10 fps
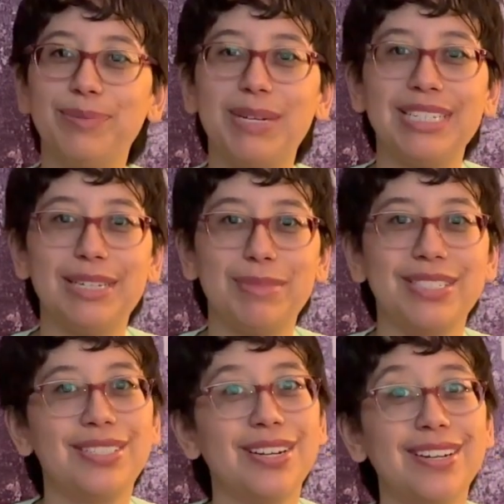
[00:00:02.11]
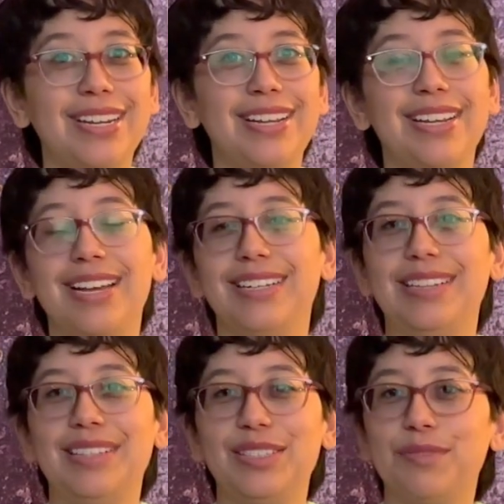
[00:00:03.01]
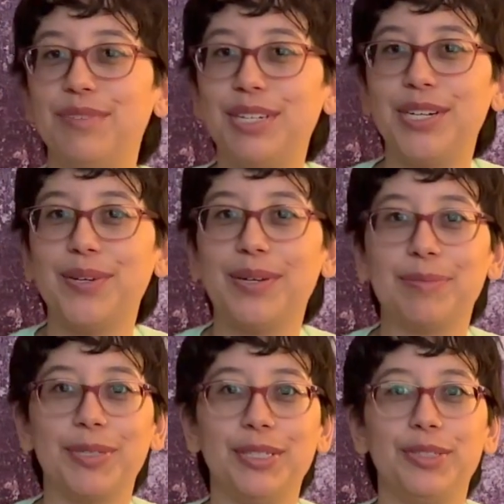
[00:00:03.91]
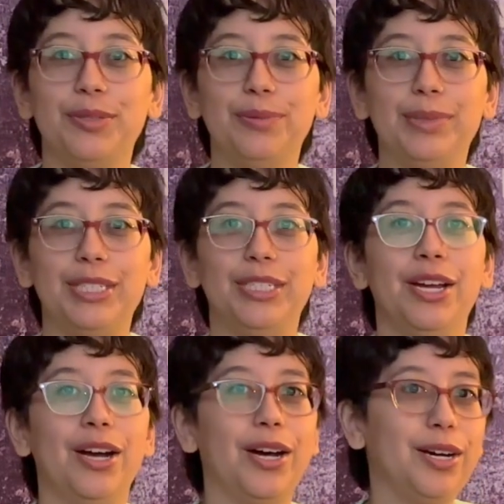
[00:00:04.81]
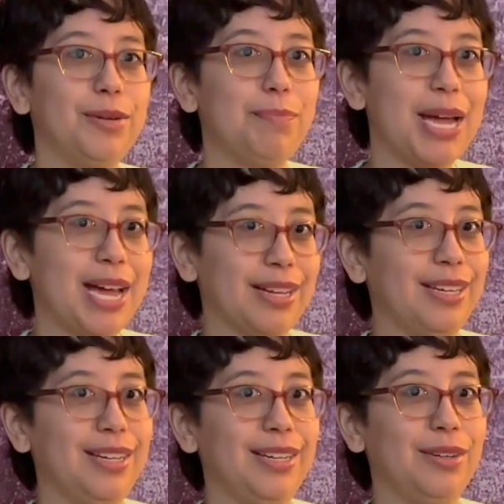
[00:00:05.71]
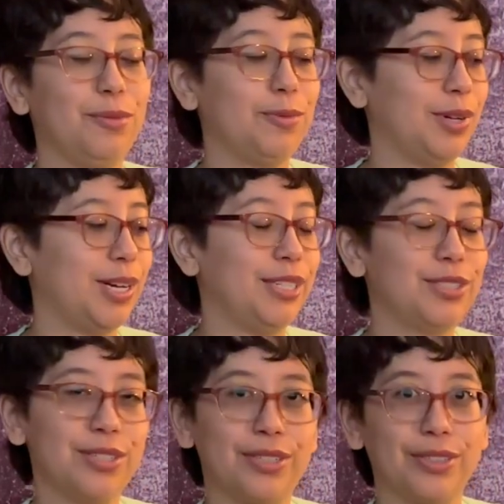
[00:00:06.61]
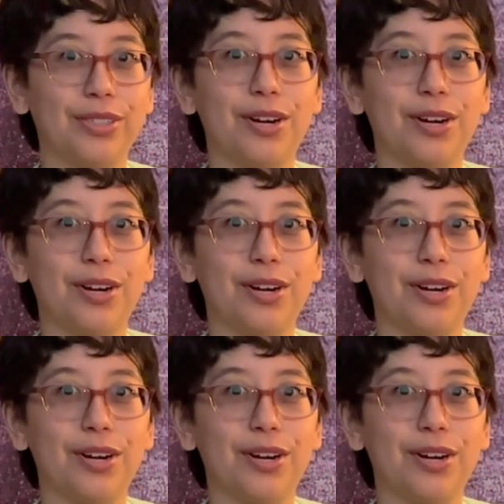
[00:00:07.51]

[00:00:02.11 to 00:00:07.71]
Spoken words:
My name is Dottie, and in this video I'm going to be unpacking what I took